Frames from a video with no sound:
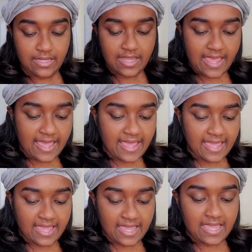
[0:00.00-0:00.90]

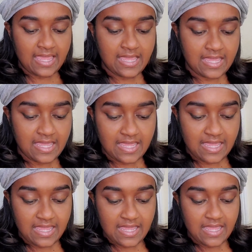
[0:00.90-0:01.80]
a
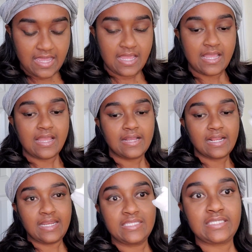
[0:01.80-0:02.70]

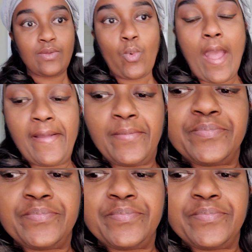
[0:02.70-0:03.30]
cleansing wipe.